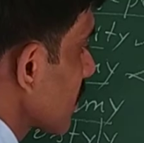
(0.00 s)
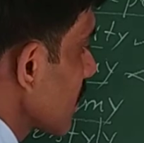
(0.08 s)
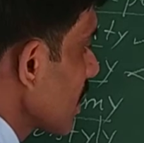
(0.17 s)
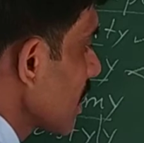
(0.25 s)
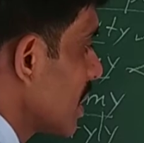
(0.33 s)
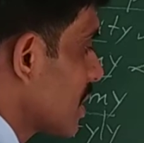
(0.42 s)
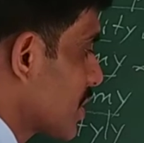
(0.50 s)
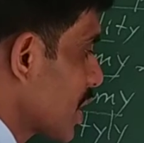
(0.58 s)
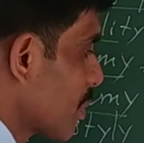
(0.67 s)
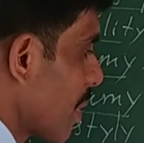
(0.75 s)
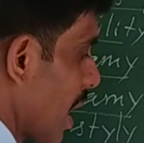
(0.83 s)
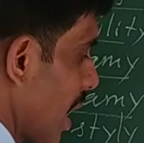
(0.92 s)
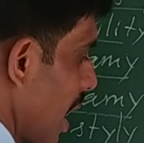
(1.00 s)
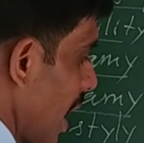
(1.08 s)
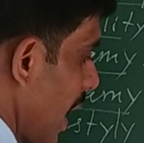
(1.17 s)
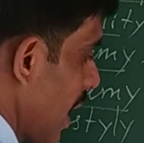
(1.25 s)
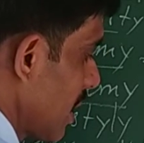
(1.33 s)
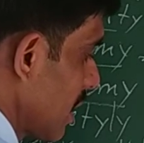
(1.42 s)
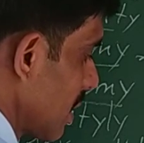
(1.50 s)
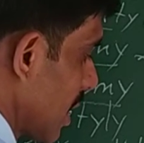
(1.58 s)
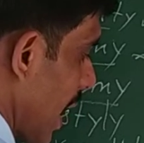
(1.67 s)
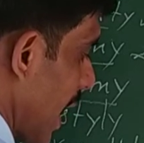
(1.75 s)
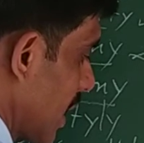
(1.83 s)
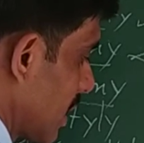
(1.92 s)
stigma and the
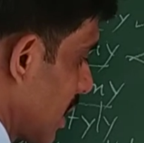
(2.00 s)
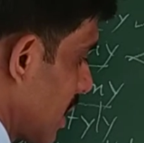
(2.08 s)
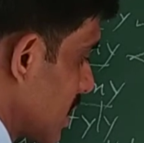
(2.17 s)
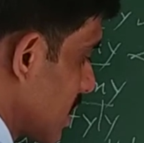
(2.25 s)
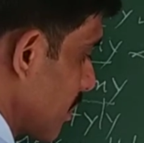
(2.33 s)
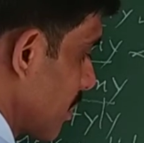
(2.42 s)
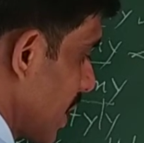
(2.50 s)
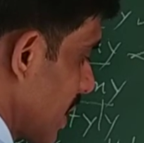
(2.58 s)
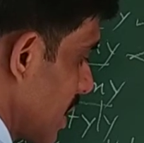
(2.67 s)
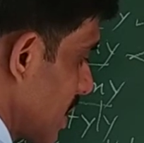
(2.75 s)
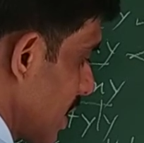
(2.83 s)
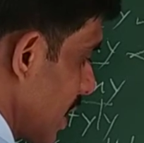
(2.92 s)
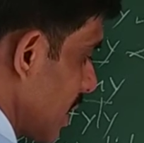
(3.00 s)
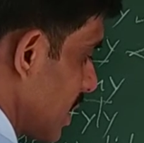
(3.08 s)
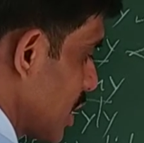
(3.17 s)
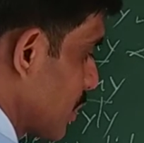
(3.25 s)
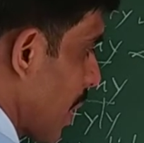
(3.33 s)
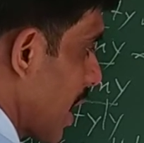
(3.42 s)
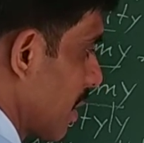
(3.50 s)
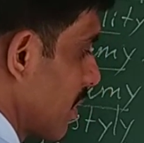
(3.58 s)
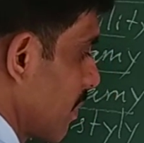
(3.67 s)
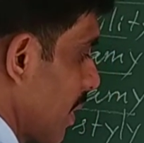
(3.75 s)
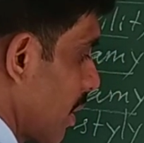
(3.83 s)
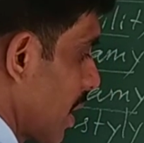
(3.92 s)
anther is present here in this part of the
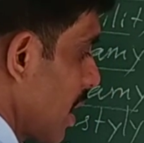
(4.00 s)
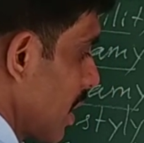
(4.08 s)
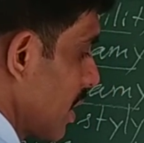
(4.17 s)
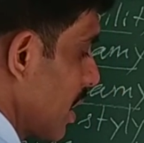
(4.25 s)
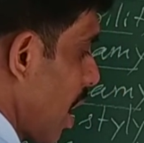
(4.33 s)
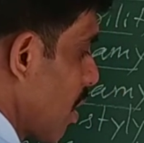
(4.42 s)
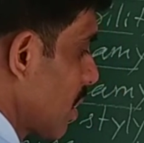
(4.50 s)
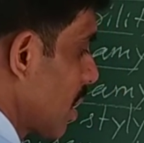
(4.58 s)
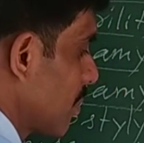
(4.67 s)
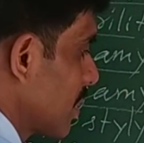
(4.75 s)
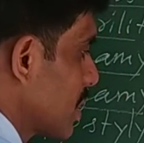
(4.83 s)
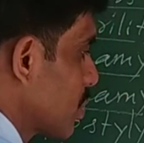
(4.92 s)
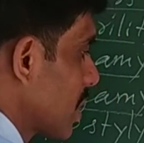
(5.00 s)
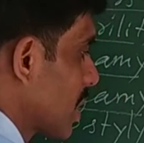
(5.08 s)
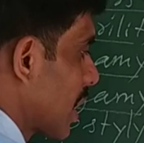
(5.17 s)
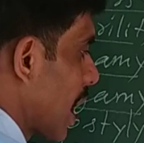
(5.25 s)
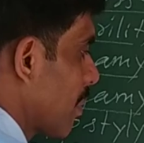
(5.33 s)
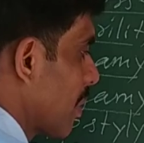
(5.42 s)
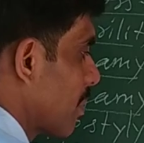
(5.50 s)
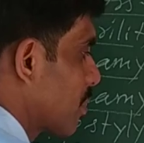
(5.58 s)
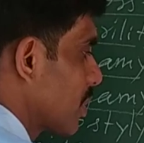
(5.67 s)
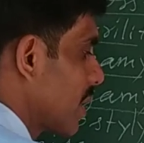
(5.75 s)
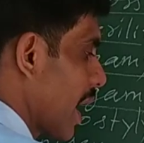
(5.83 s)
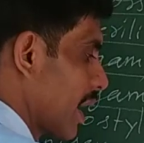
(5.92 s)
flower. And how come this will climb up to
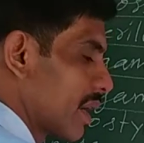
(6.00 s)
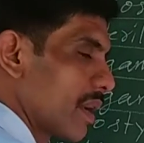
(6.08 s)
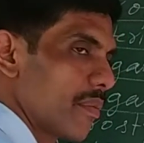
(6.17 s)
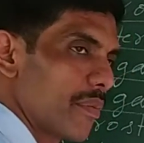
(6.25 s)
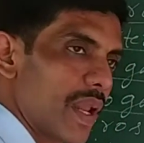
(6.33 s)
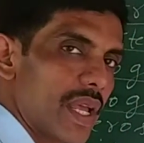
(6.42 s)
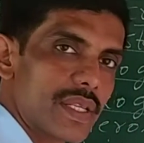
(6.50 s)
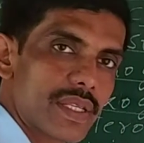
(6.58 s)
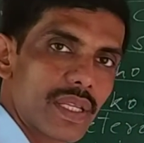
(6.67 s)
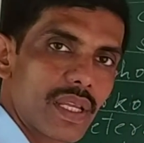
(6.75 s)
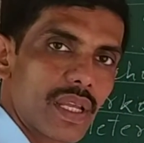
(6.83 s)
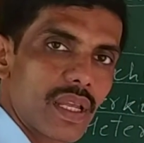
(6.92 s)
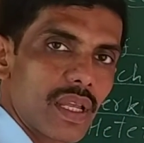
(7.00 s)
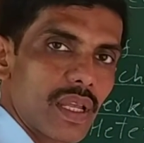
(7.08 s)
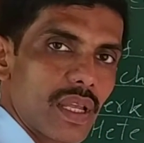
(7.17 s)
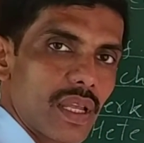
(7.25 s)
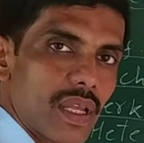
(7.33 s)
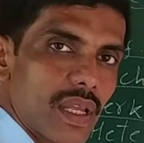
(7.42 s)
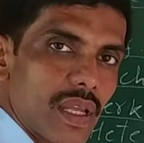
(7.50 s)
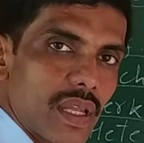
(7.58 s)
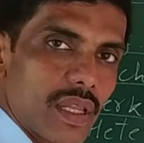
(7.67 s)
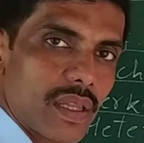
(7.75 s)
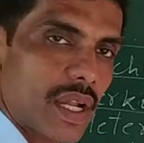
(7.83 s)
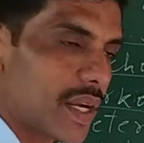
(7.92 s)
that place? The
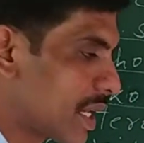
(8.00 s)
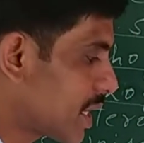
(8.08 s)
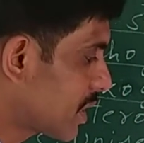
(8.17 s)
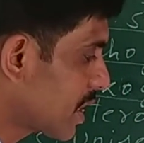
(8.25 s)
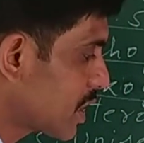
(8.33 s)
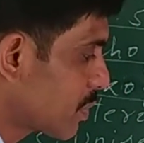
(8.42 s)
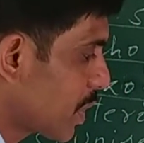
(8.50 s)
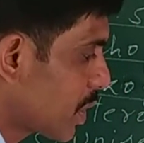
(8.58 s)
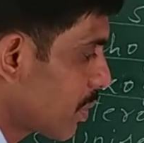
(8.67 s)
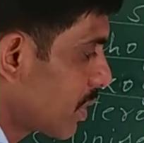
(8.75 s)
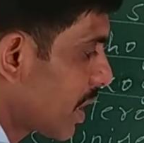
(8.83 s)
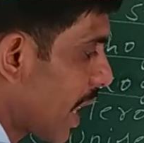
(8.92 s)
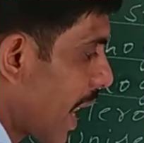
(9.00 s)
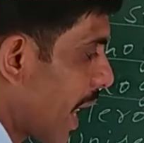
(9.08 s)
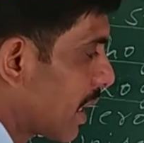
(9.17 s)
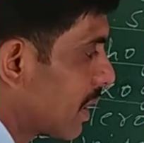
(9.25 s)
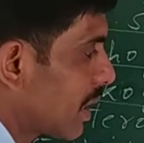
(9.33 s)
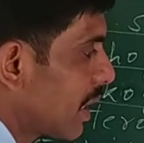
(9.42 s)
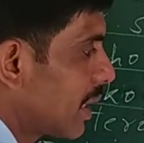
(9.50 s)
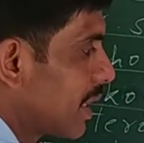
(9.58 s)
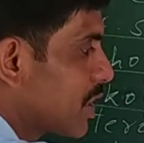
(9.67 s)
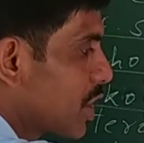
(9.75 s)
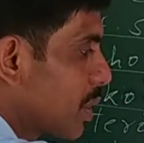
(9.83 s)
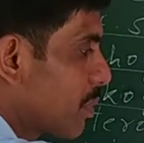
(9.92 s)
distance between the anther and the
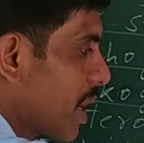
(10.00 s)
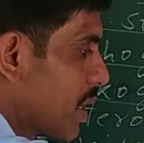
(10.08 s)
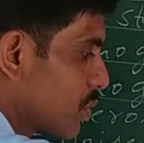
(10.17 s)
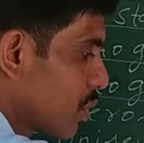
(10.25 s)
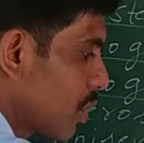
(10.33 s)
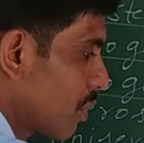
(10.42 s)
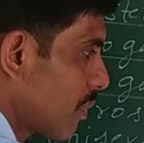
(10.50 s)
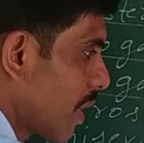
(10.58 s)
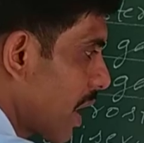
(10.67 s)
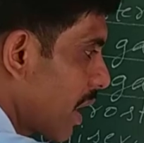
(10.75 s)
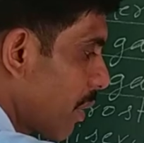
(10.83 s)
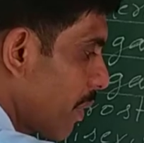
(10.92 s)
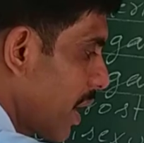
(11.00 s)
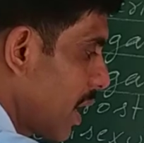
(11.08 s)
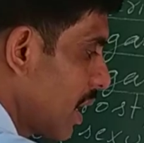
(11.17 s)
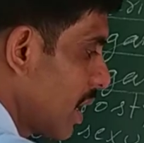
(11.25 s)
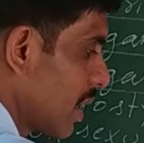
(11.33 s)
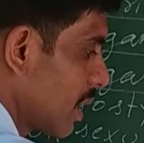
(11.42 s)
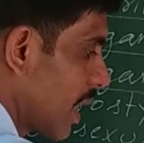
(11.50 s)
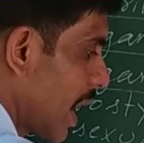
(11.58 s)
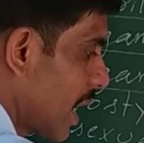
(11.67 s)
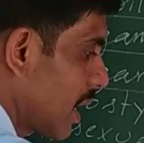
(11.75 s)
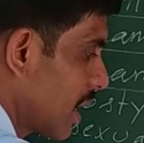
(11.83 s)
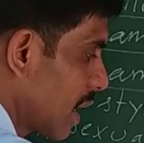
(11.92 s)
stigma is so far away that
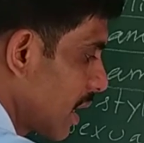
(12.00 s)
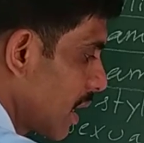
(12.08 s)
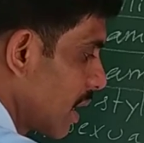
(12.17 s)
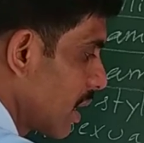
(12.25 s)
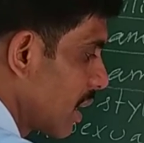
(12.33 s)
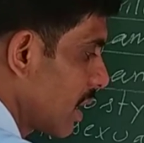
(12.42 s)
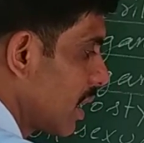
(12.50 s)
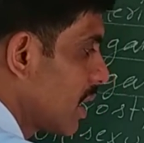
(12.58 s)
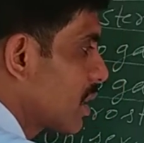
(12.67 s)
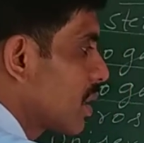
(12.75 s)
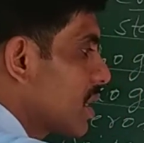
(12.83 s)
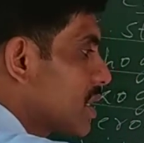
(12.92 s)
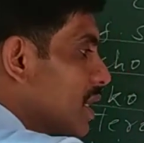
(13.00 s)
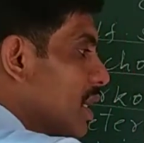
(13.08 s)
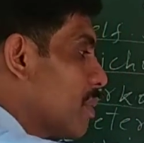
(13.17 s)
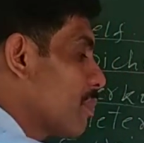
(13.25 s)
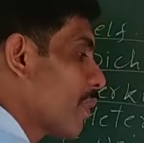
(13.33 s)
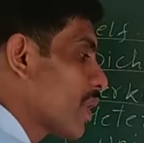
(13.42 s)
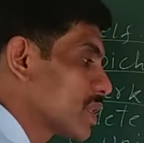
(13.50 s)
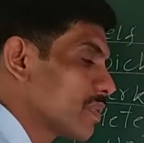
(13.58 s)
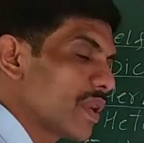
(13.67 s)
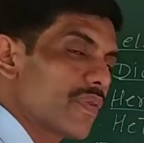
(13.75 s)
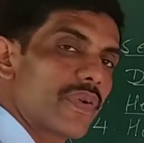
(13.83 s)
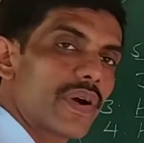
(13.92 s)
it is impossible
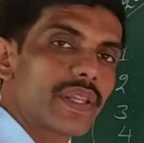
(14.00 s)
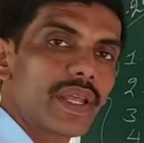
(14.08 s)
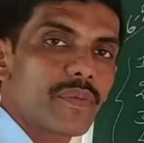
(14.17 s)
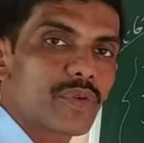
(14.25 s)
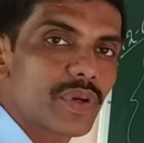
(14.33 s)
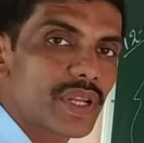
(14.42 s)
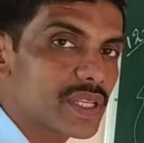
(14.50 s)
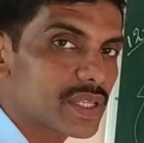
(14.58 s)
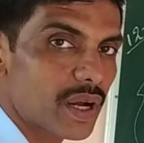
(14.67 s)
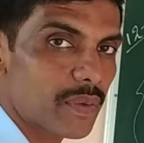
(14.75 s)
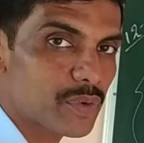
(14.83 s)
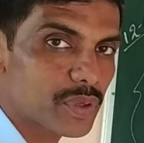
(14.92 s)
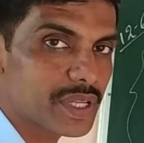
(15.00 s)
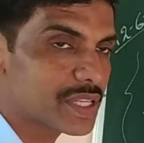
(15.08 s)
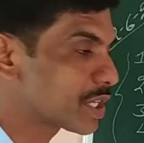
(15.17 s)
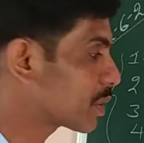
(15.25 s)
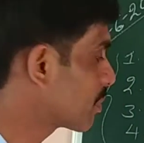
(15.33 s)
for them to reach up to the stigma.